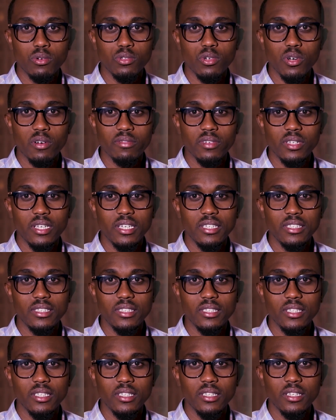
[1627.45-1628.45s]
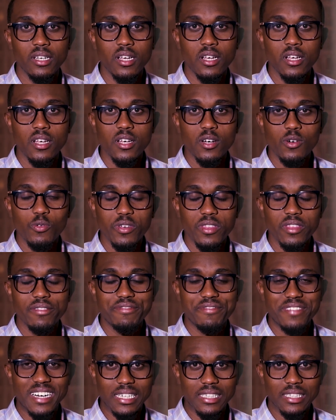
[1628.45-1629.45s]
COVID-19 with the
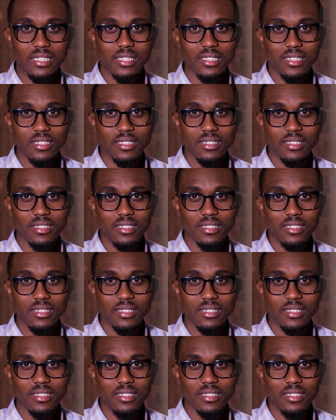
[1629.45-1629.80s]
facts.